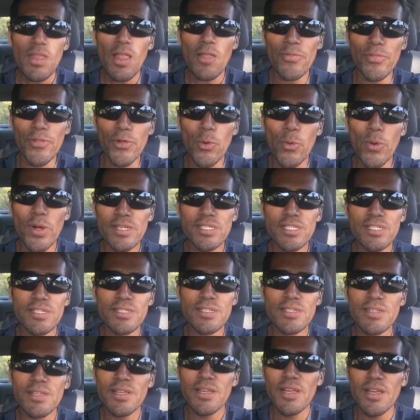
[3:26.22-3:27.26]
The
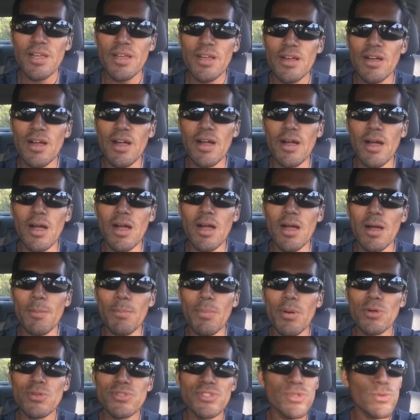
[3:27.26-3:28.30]
question
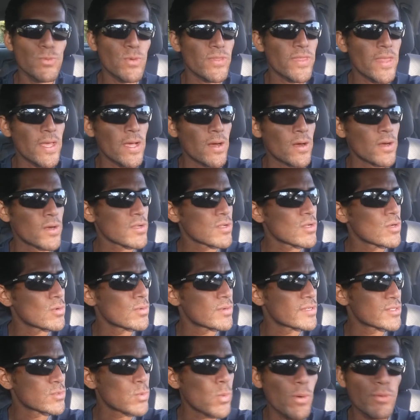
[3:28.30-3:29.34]
posted with that article was,